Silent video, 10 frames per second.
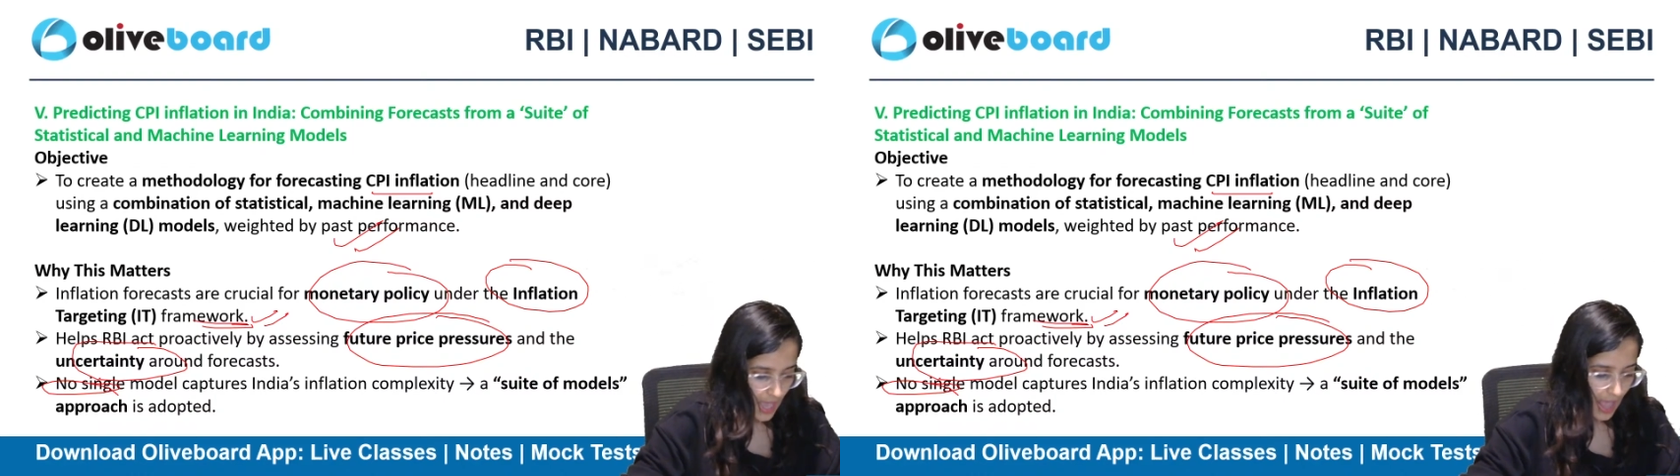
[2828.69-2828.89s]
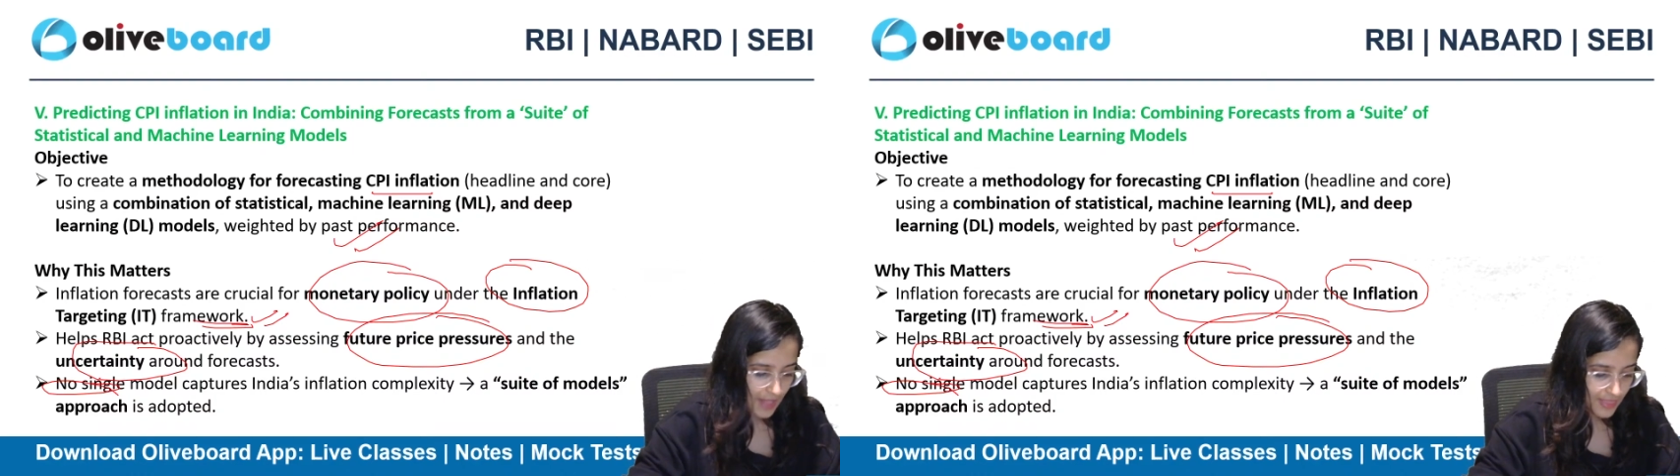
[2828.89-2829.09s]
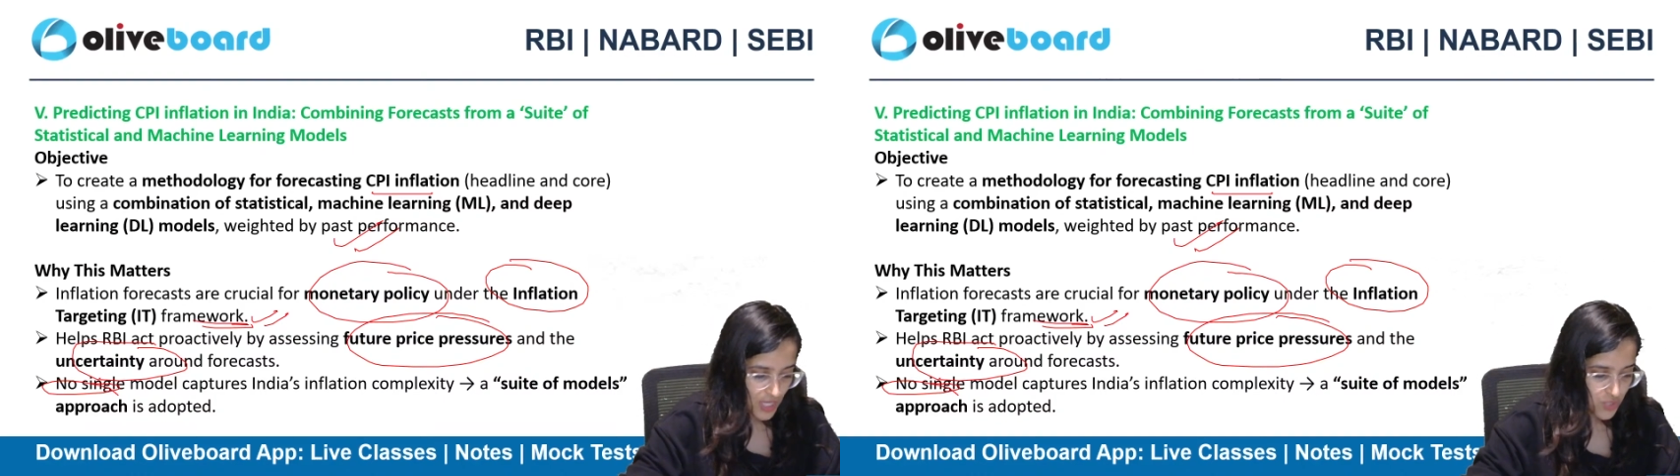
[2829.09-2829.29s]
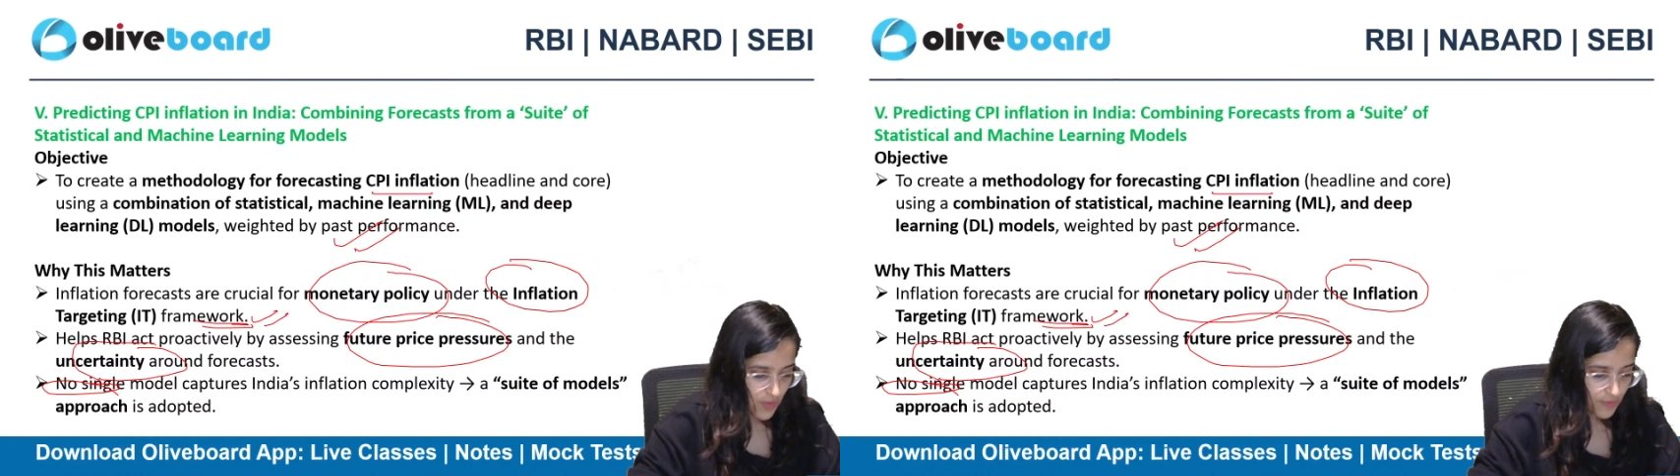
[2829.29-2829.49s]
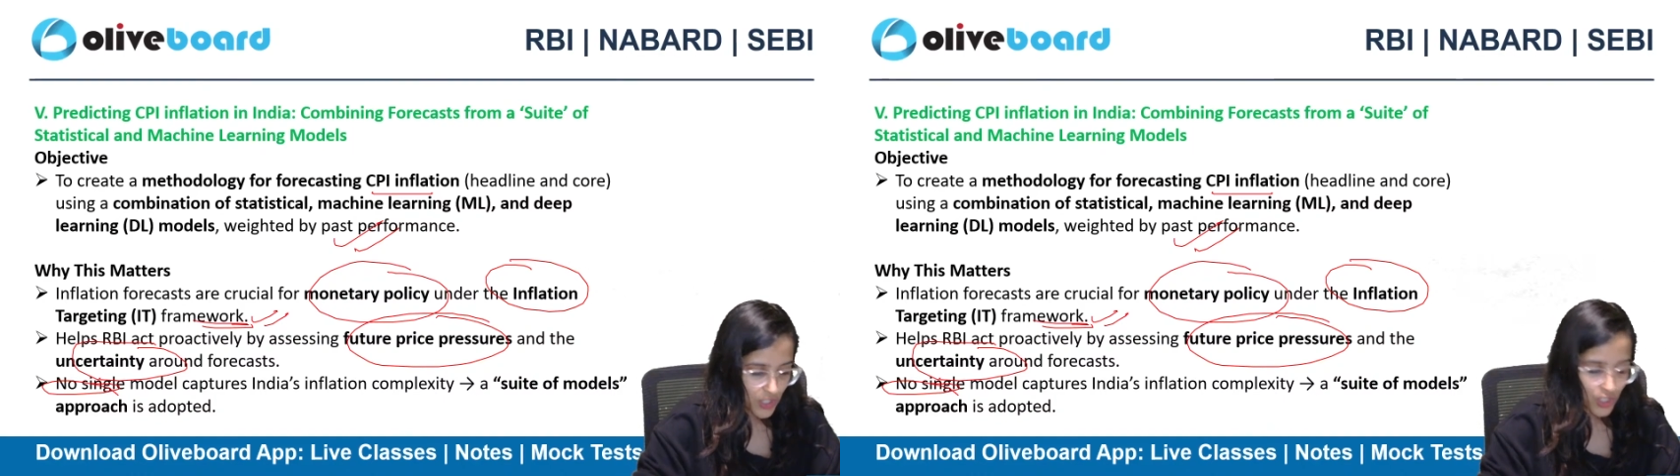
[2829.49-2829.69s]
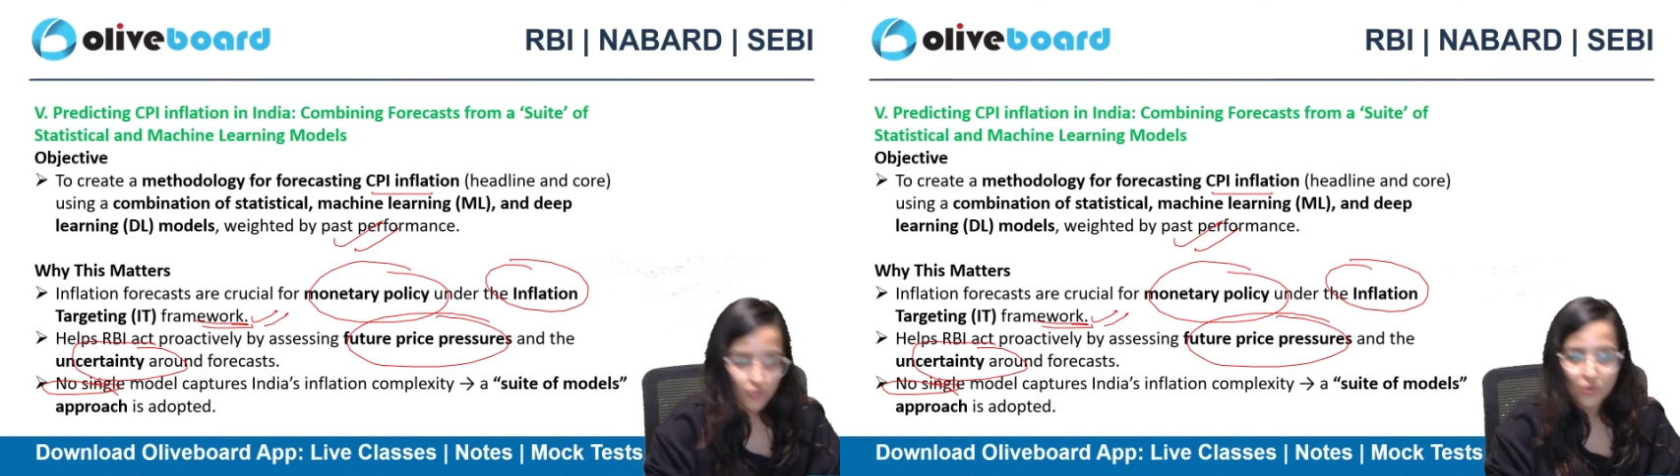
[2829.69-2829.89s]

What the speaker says: and that is why we need to